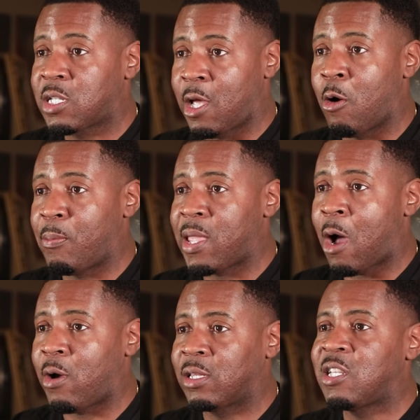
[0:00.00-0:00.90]
to help me
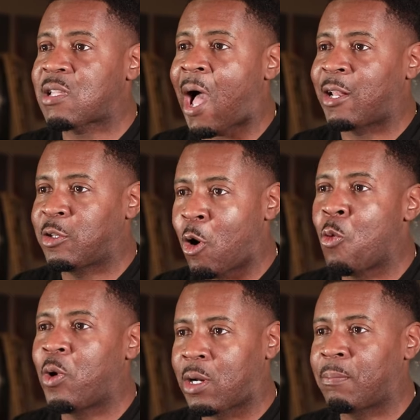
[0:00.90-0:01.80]
out, at least I know
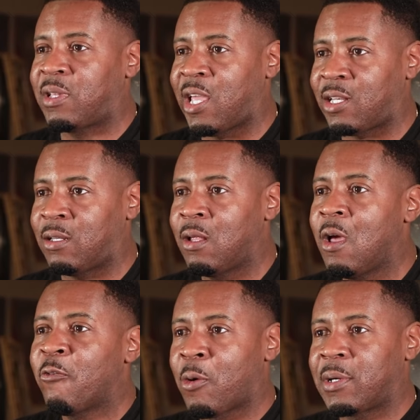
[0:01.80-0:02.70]
what I'm getting
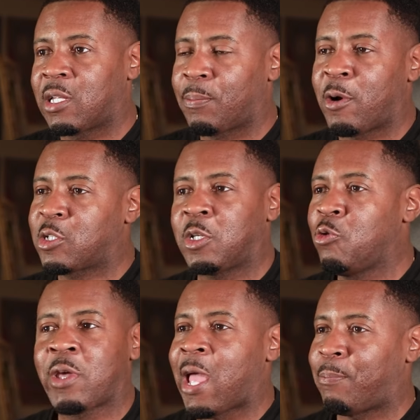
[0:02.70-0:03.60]
from another person.
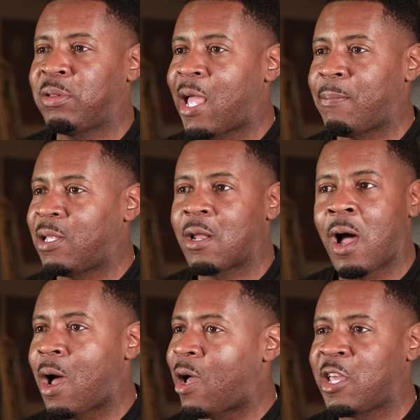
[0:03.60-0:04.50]
You can't play me.
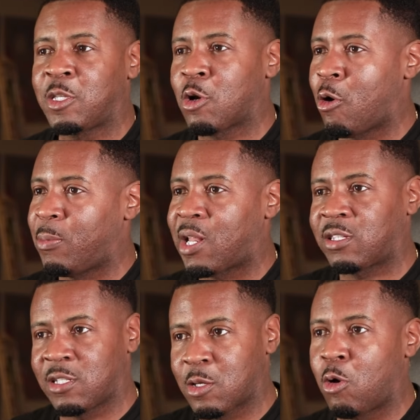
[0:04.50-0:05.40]
Nah, he told me
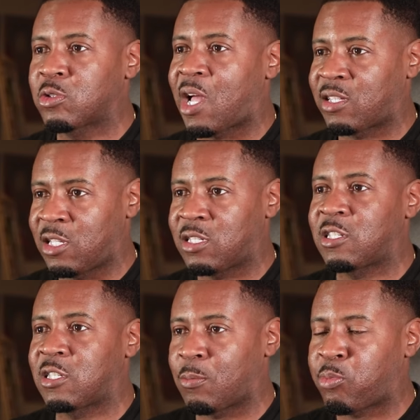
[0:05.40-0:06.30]
that this goes like this.
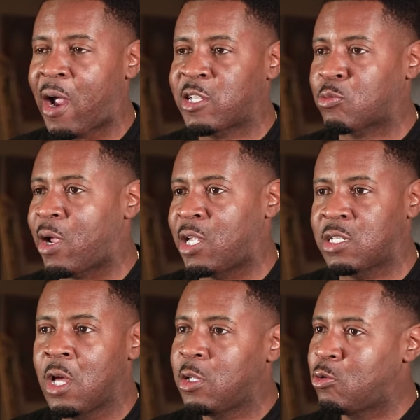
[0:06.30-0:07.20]
This is the price
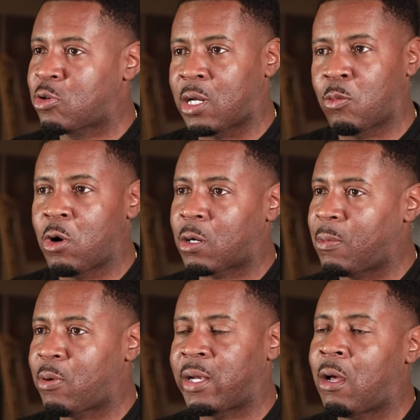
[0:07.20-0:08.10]
range. You trying to work
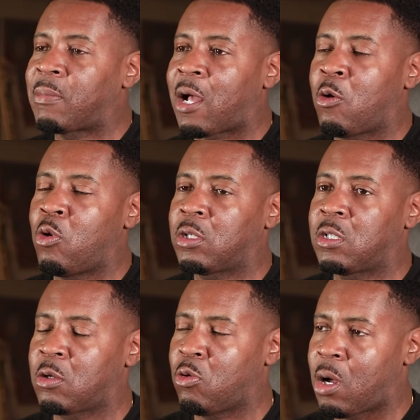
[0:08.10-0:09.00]
me right now. I'm not going
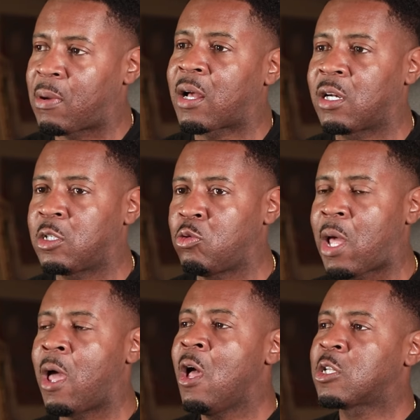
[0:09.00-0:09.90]
to do
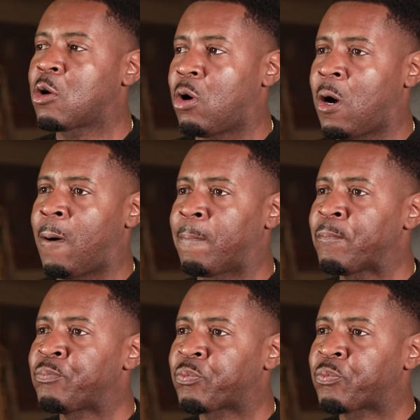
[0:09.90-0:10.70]
that. So